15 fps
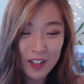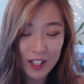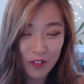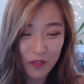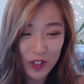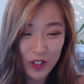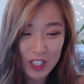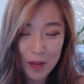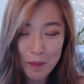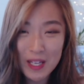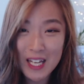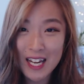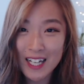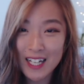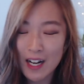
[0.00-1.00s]
Like, the first time he
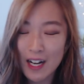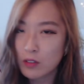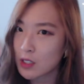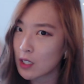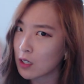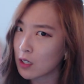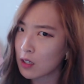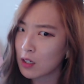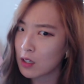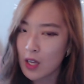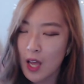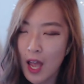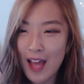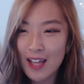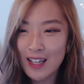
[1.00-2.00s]
hit it, I was like,
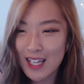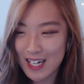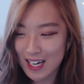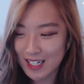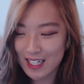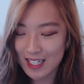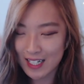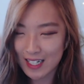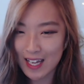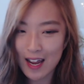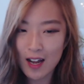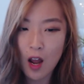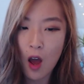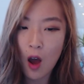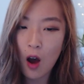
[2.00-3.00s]
and then he did it
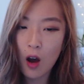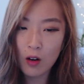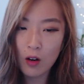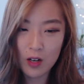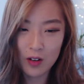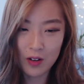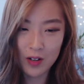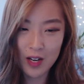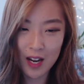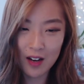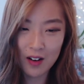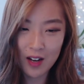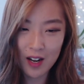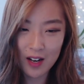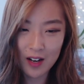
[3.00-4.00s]
again. Oh no, okay,
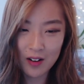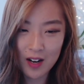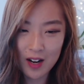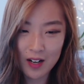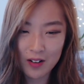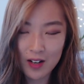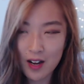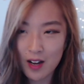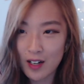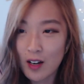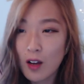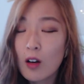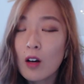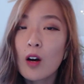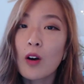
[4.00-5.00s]
okay, oh god, oh god.
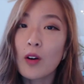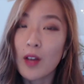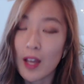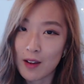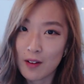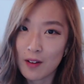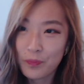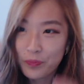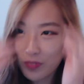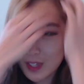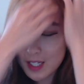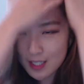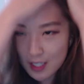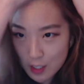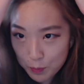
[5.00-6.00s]
Okay,
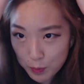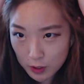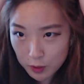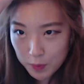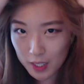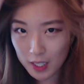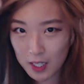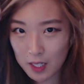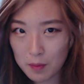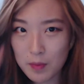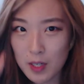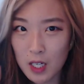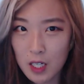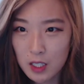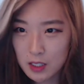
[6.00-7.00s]
is this supposed to be him?
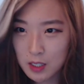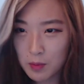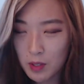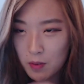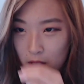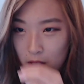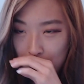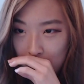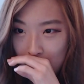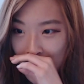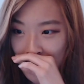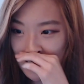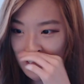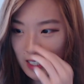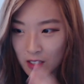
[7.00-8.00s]
Something with a
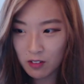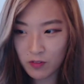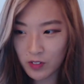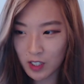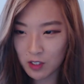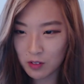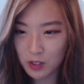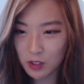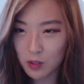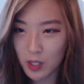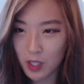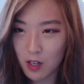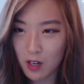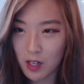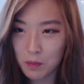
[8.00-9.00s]
cactus? I don't really know what's
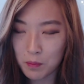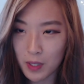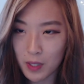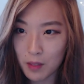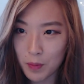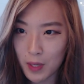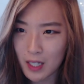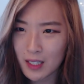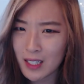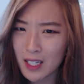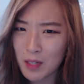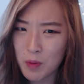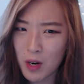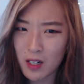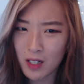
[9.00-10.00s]
going on, but apparently
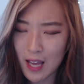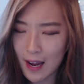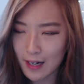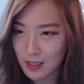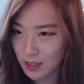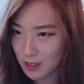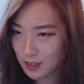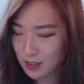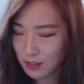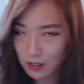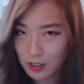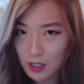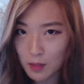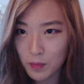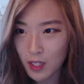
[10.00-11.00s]
he brought a cactus or
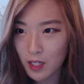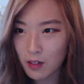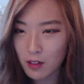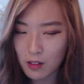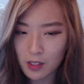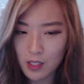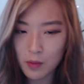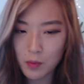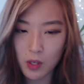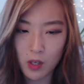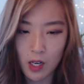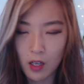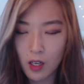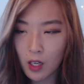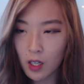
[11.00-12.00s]
something a long time ago. Okay.